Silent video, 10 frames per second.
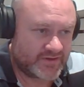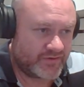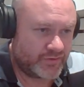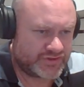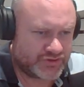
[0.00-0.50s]
and
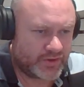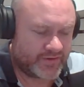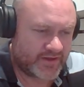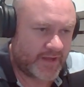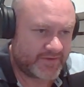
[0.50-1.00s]
I thought surely
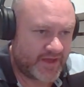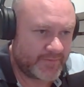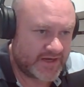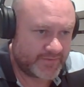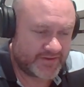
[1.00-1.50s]
there can't be that
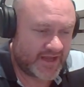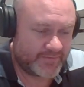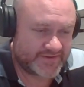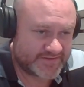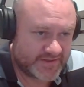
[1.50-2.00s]
many. But the
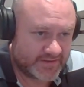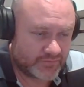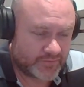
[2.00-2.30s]
ABC